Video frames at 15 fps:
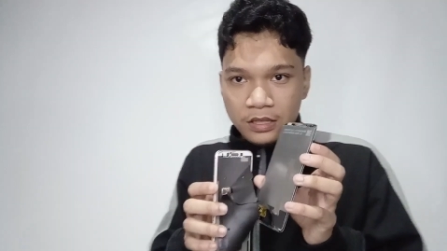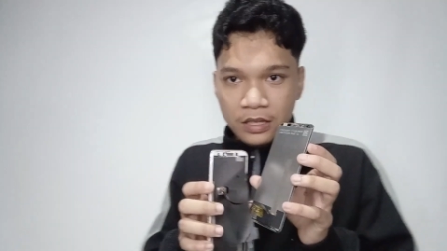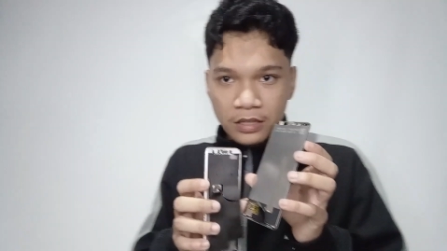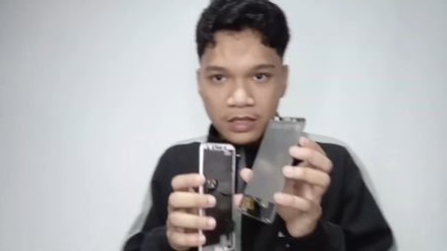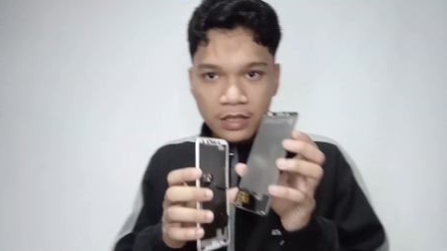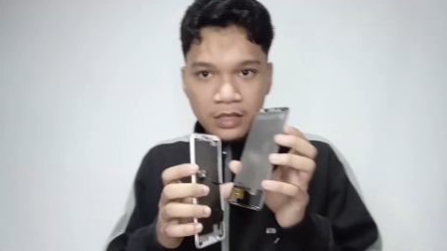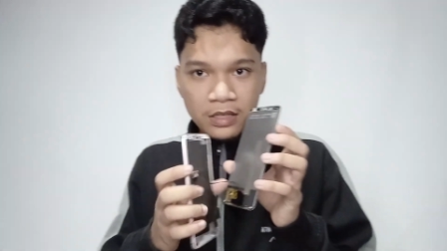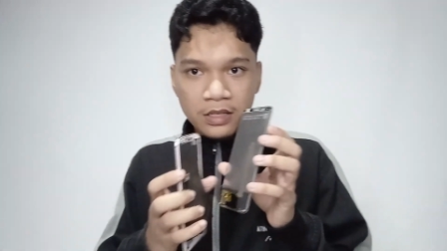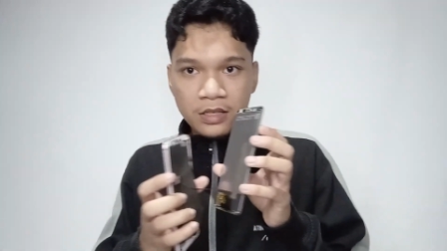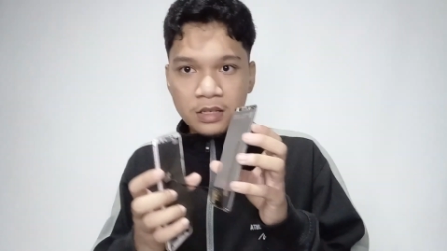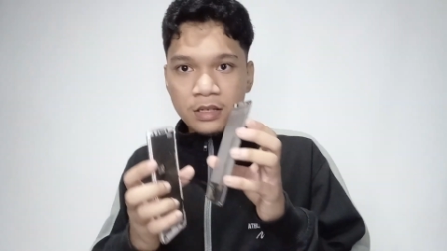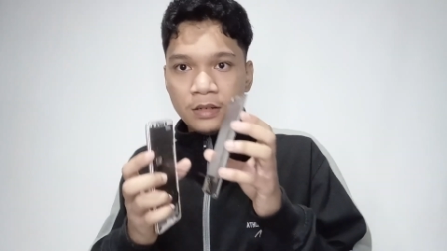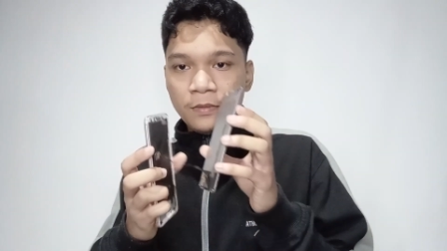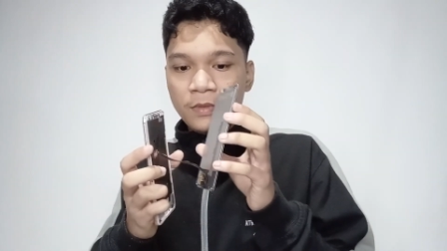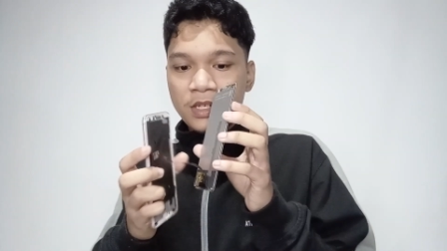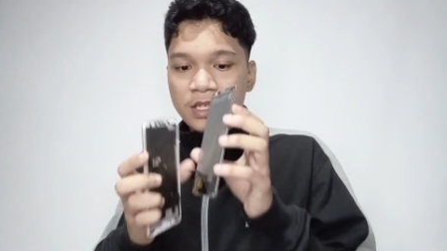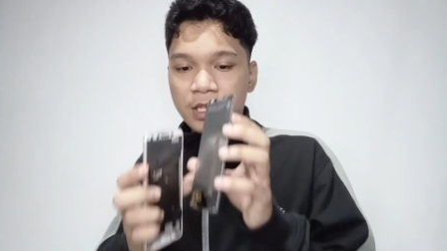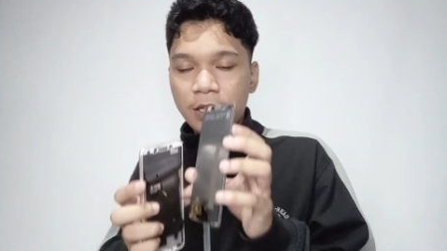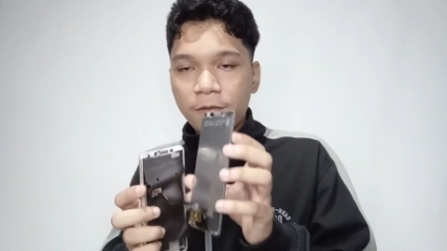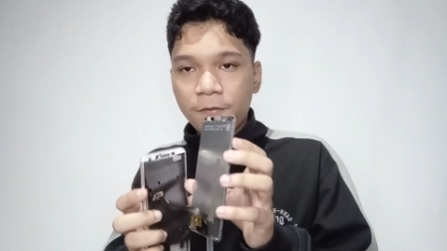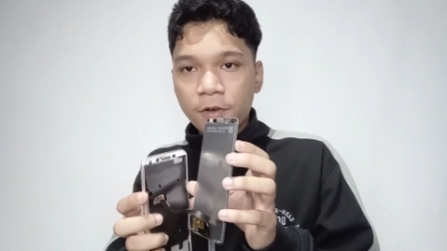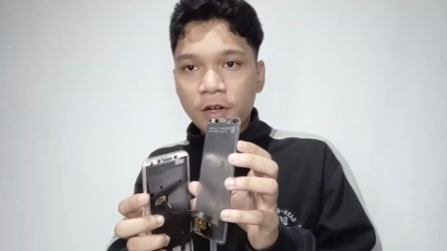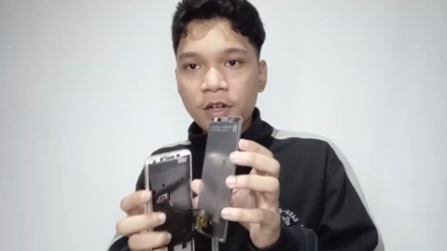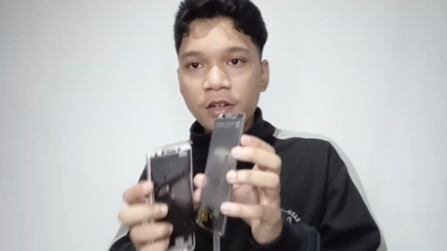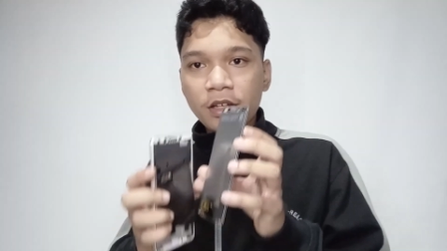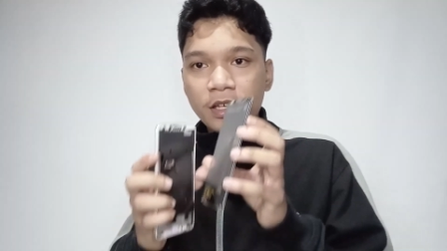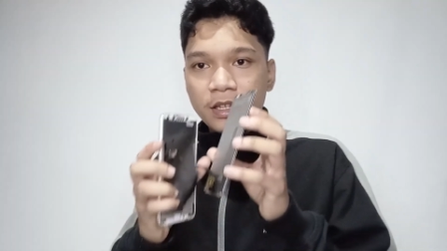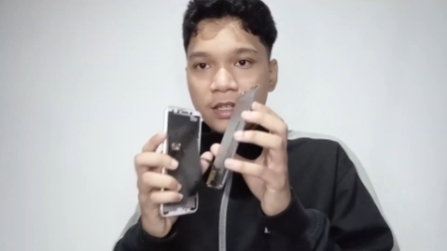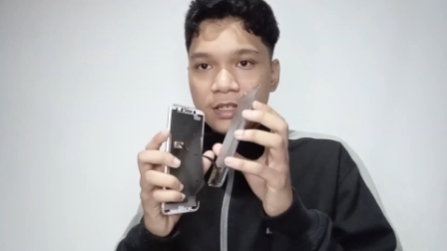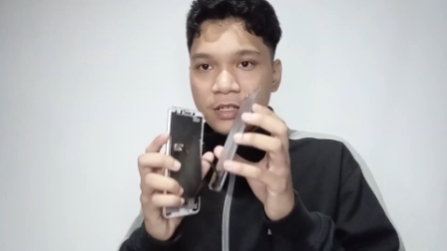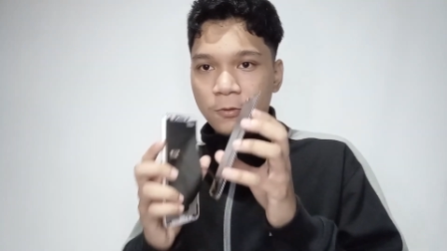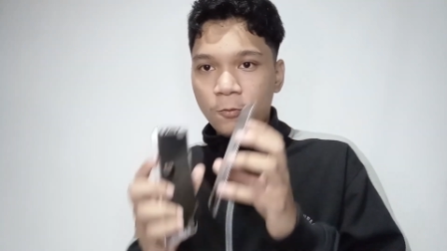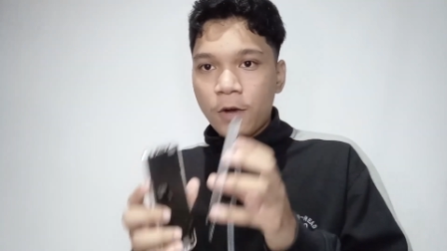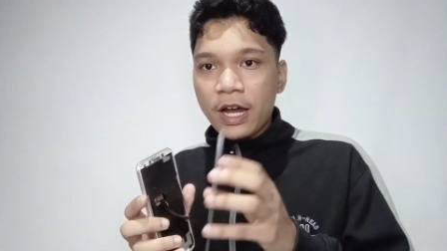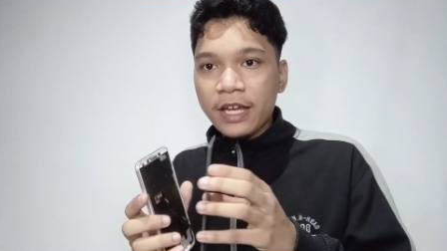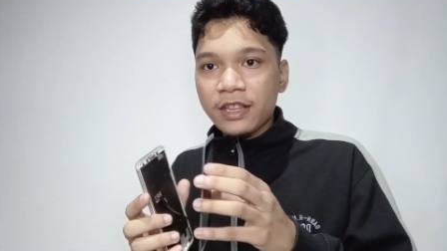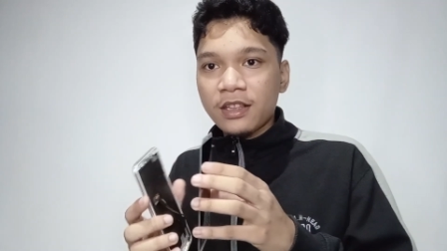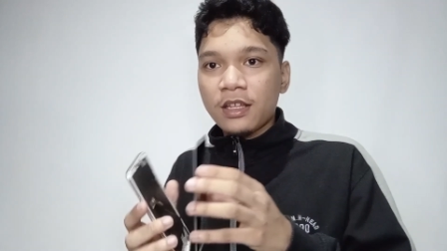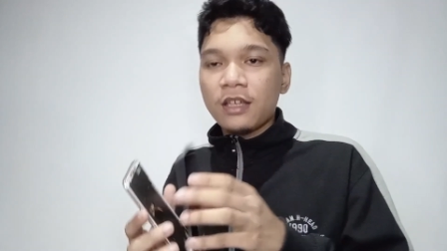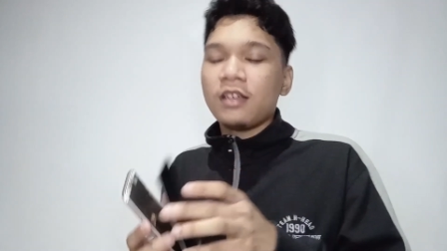It is silver. It is white.